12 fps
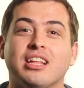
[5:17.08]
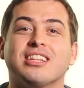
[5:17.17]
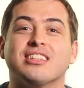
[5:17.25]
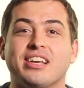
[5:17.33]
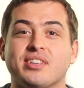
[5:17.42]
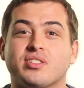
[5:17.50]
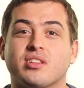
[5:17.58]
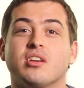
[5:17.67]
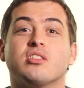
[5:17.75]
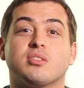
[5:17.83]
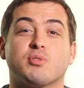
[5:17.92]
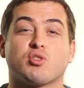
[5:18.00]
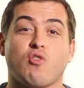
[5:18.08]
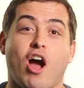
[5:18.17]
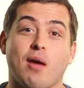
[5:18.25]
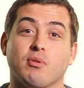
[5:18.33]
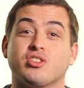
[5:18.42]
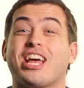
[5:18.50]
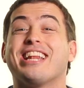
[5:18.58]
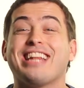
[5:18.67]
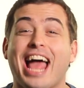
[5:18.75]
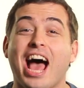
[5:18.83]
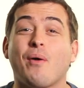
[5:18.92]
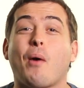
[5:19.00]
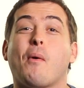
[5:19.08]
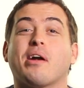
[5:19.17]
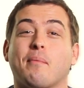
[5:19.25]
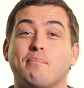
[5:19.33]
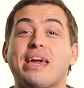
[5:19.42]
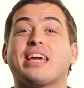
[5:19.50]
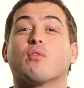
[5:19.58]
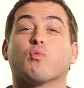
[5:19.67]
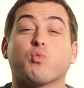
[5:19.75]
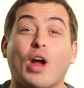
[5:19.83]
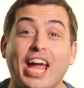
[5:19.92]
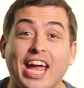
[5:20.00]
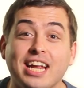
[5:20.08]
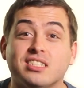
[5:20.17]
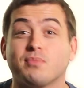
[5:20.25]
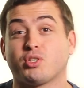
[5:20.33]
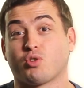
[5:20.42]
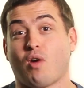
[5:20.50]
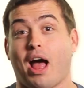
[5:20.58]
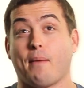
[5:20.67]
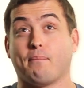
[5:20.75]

list subscribers. And now I want to make it rain subscribe